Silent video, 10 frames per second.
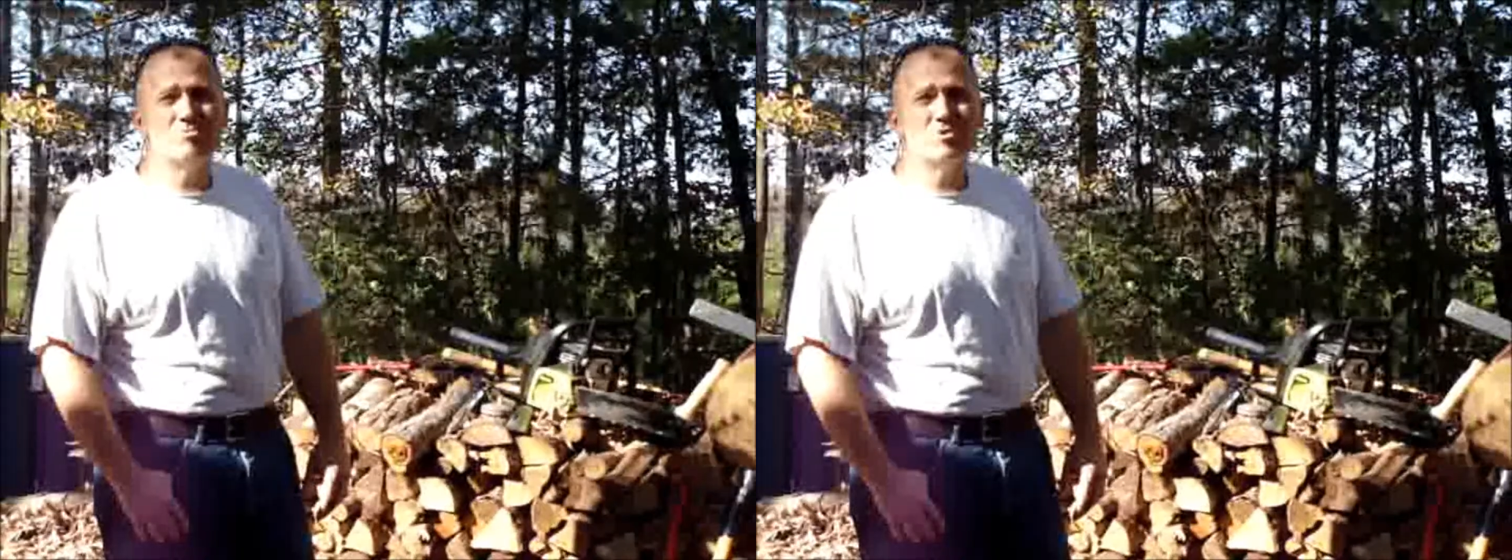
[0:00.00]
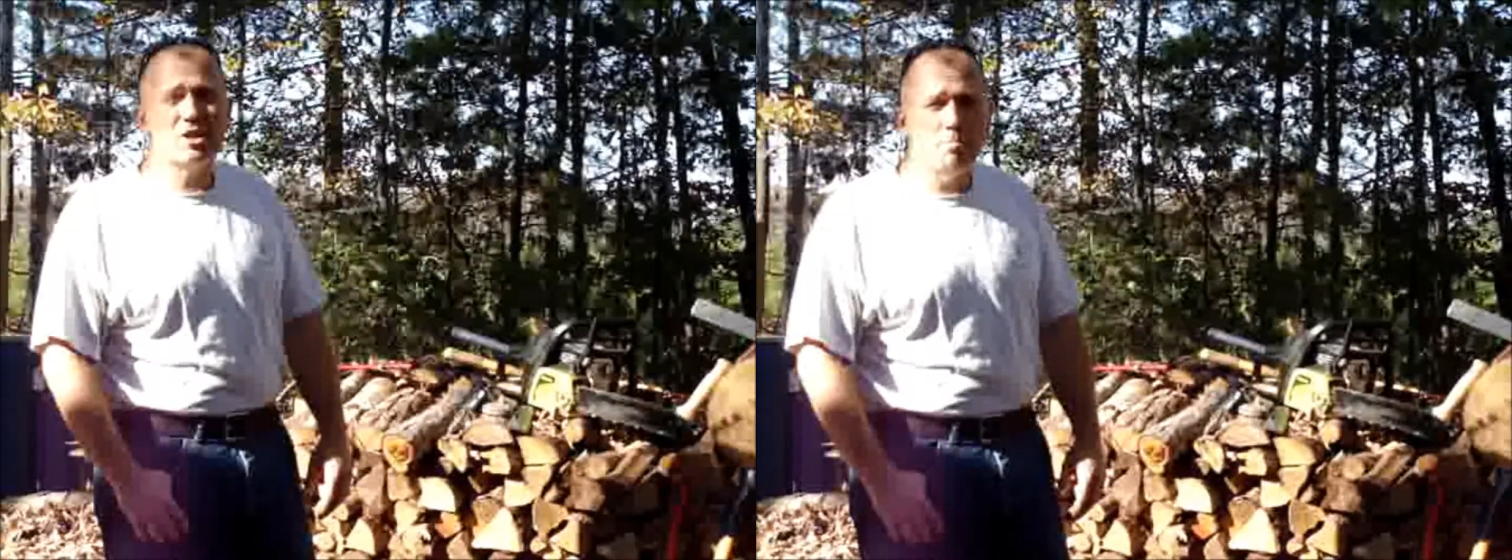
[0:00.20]

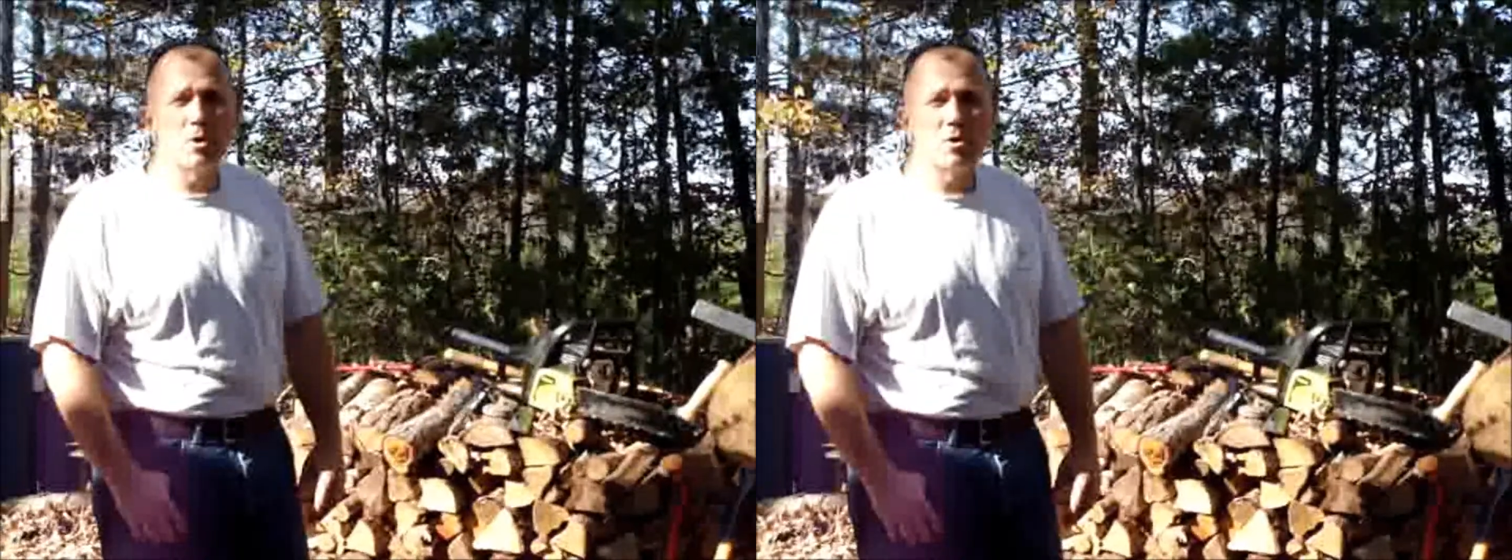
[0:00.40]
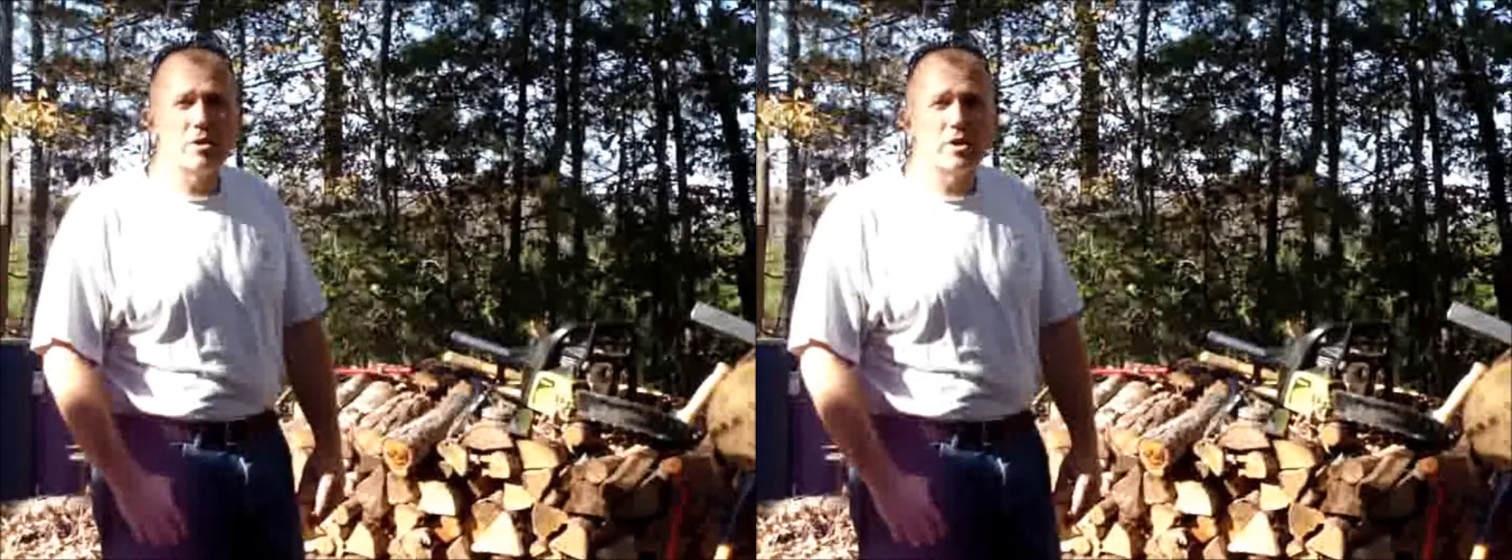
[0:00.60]

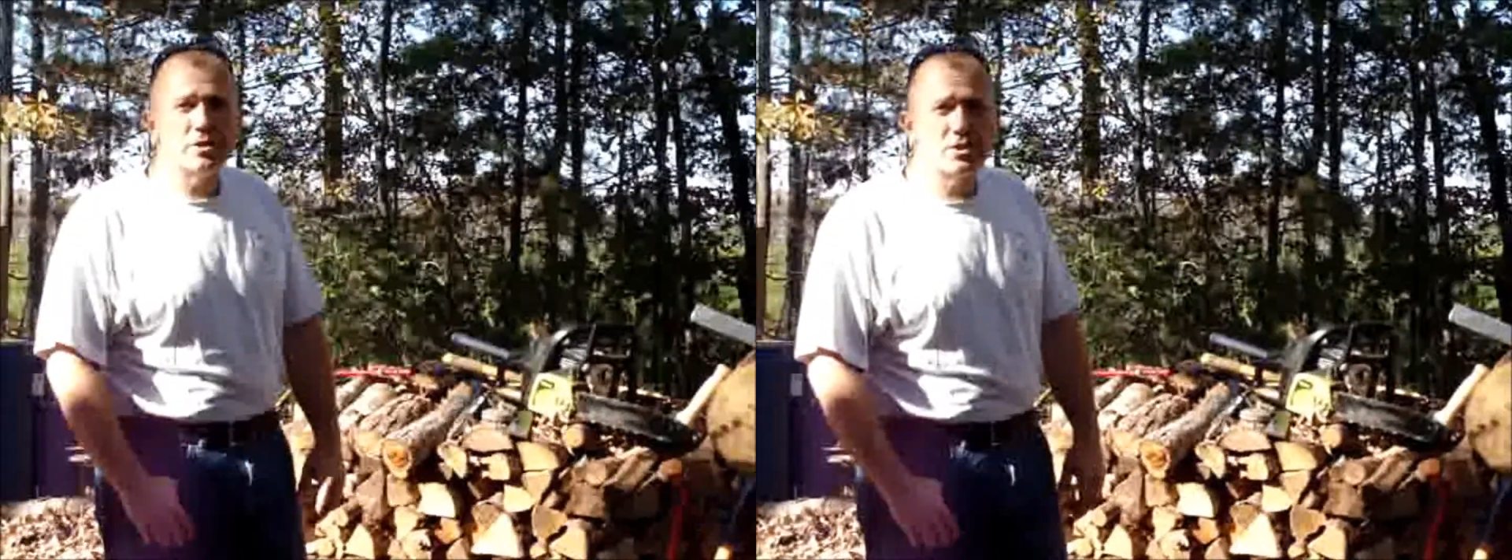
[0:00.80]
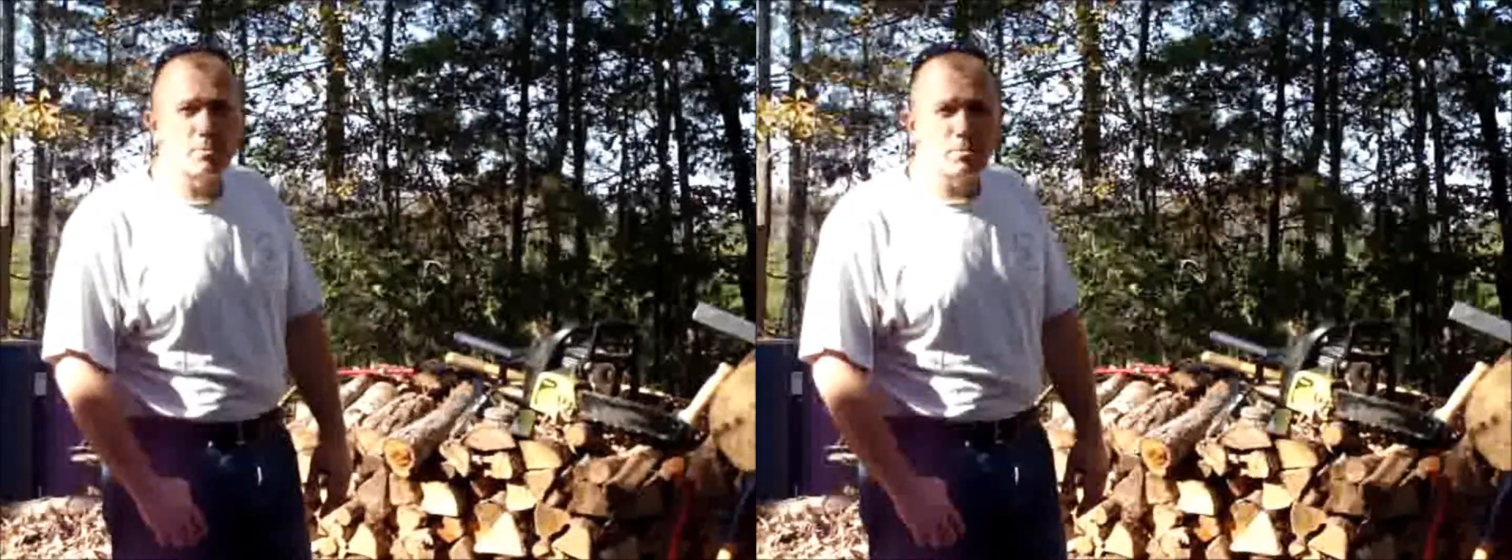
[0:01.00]
timber
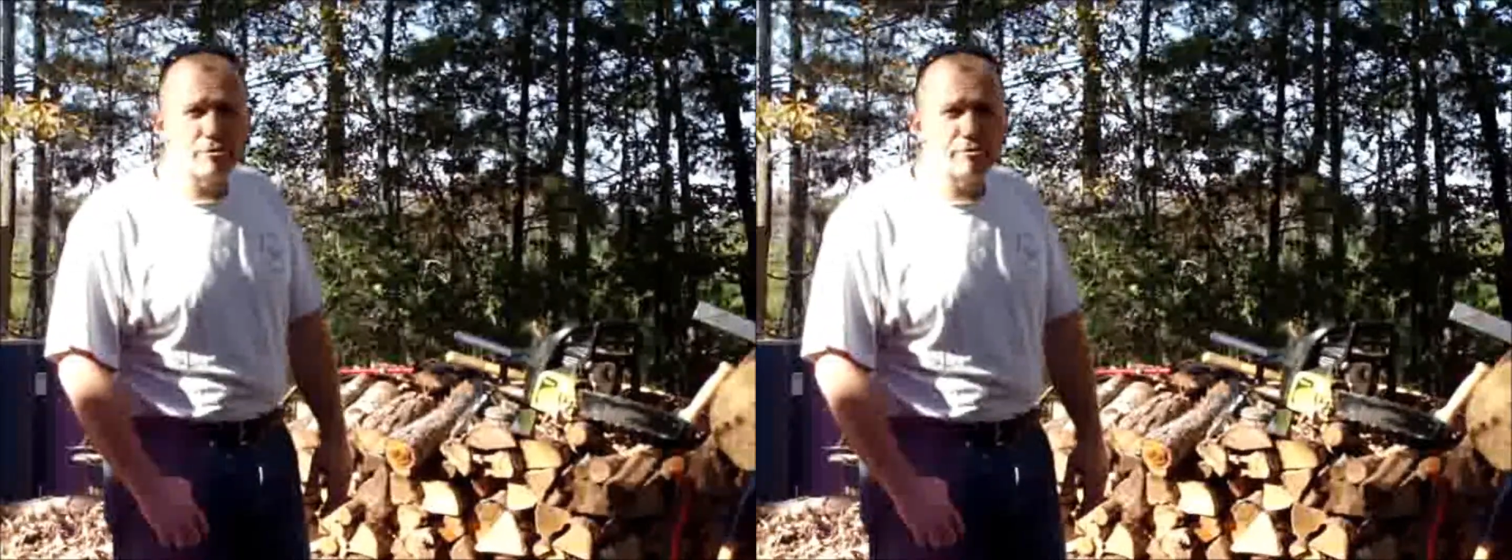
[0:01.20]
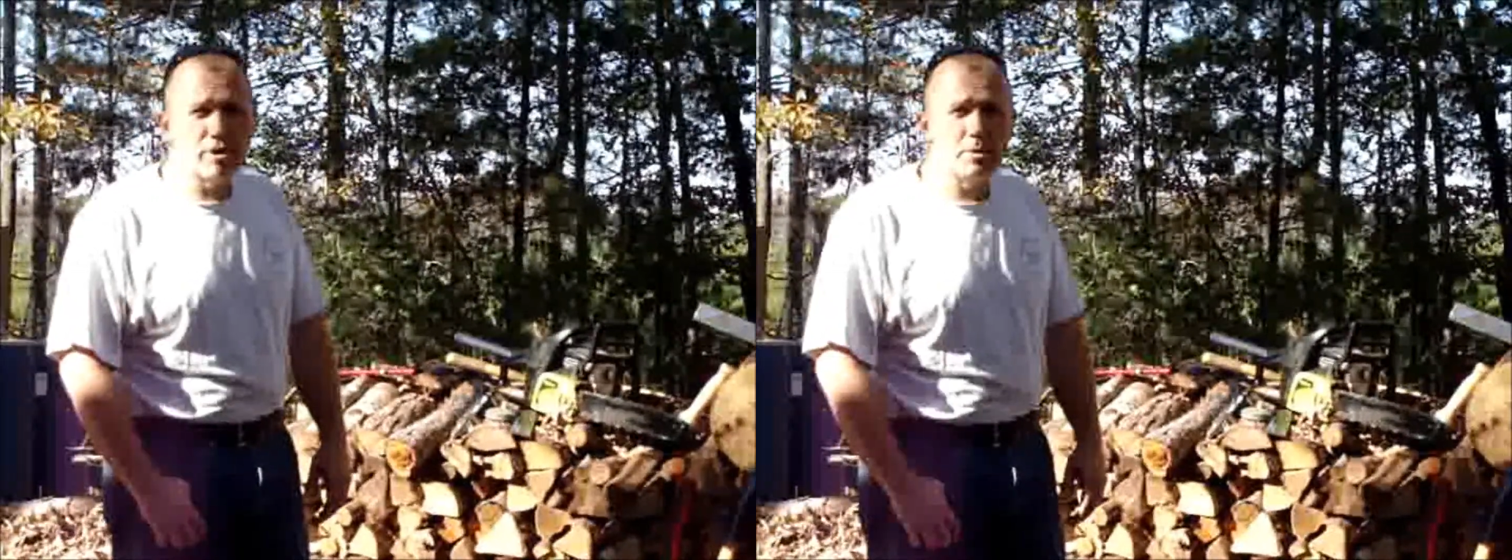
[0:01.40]
and timber
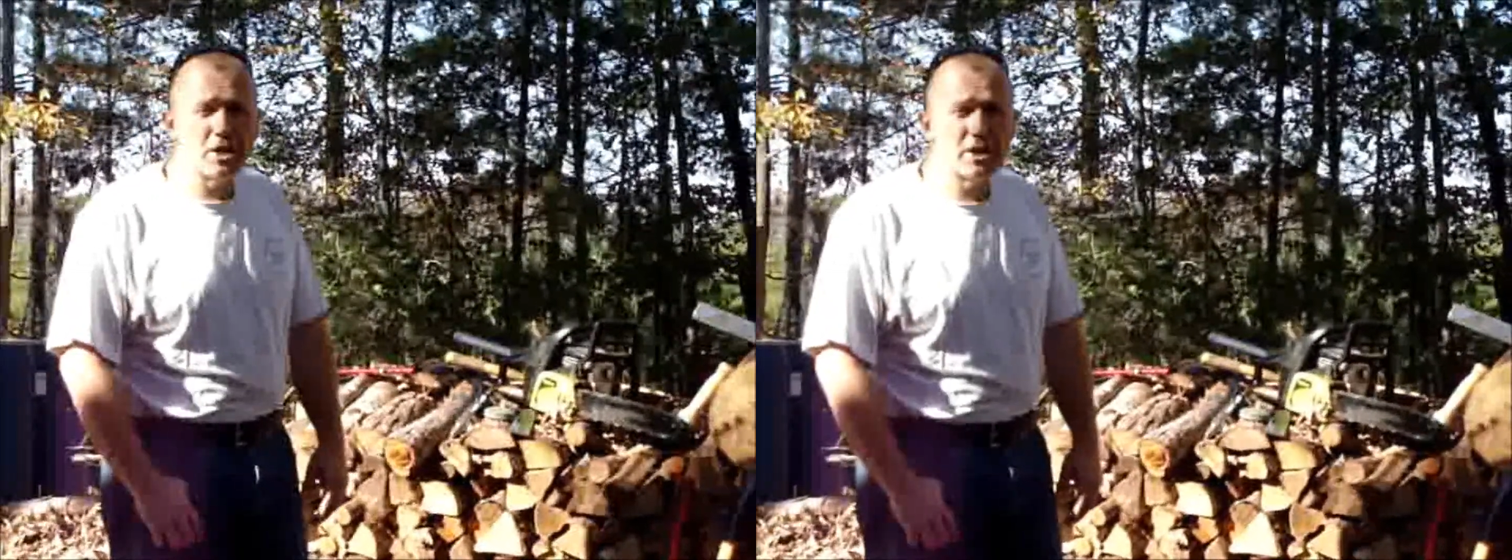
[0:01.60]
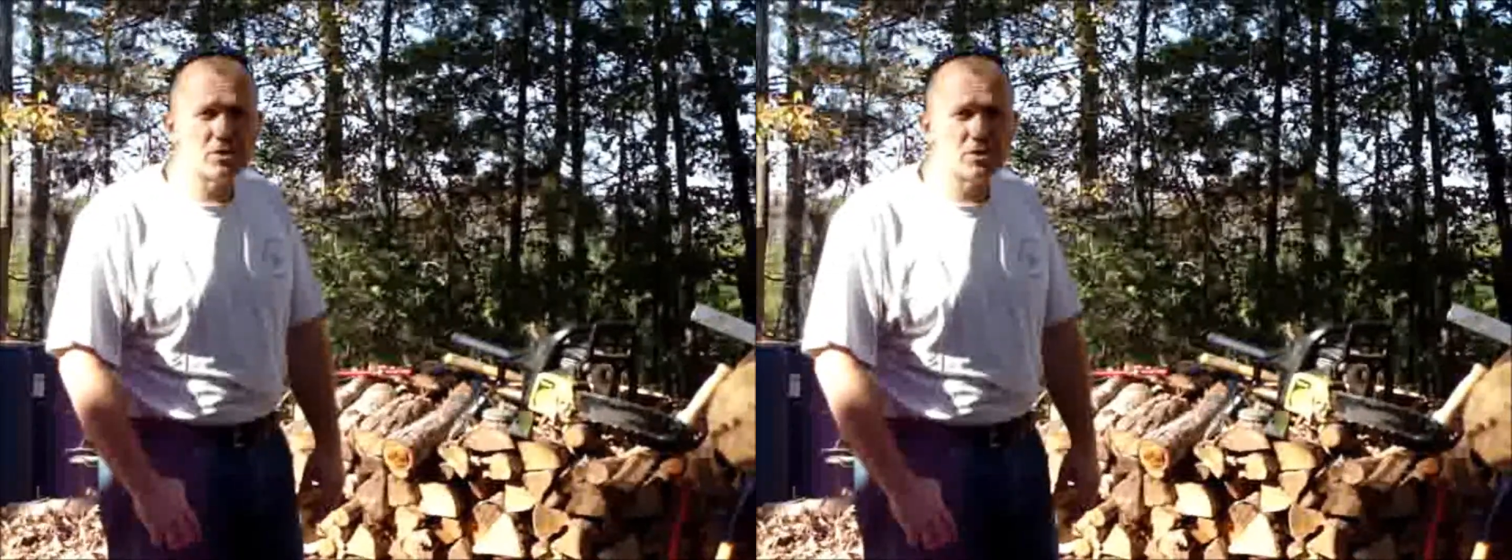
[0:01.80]

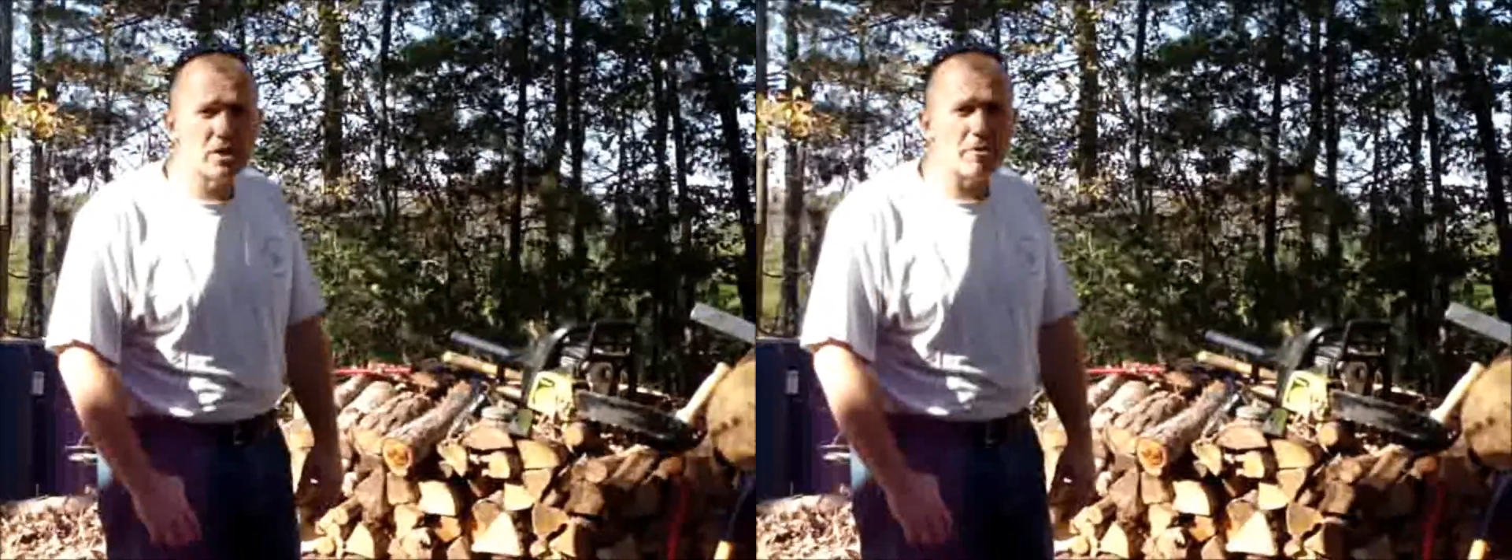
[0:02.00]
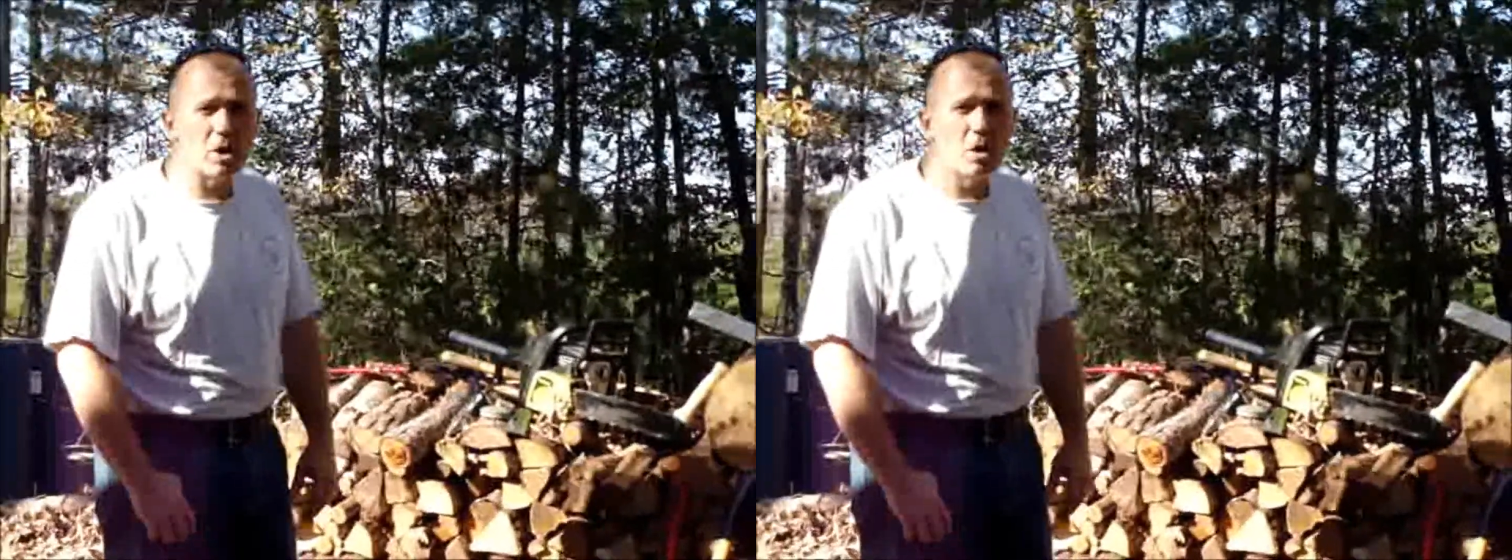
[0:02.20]
framing,
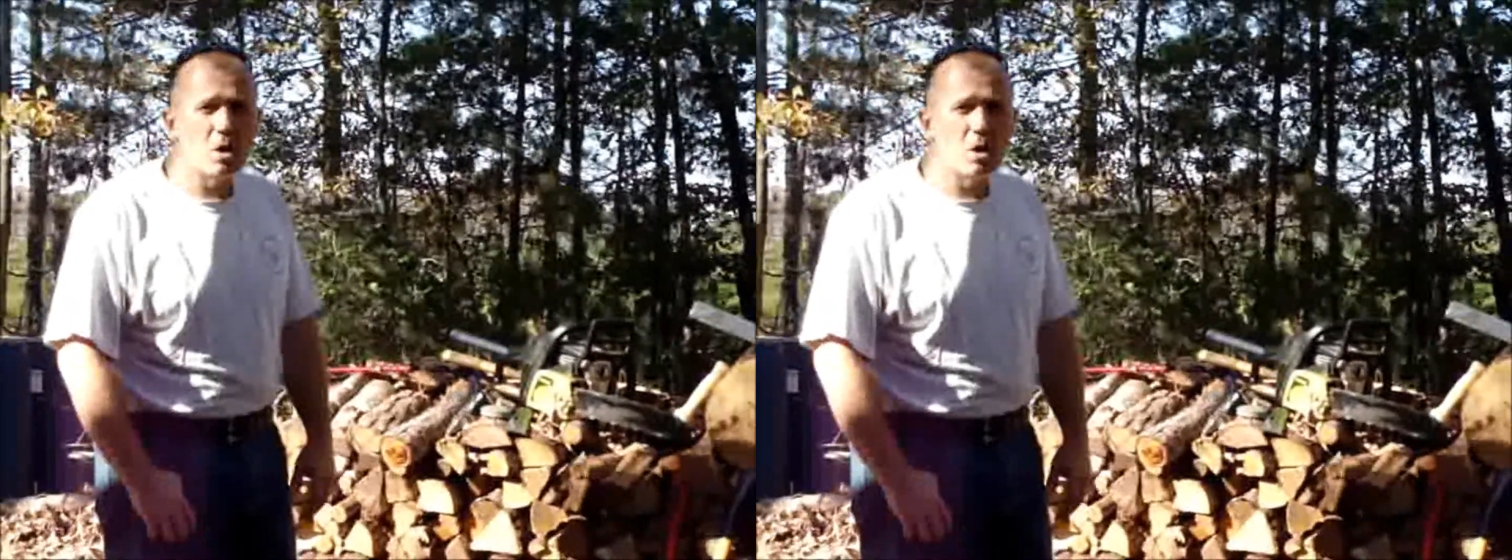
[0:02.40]
etc.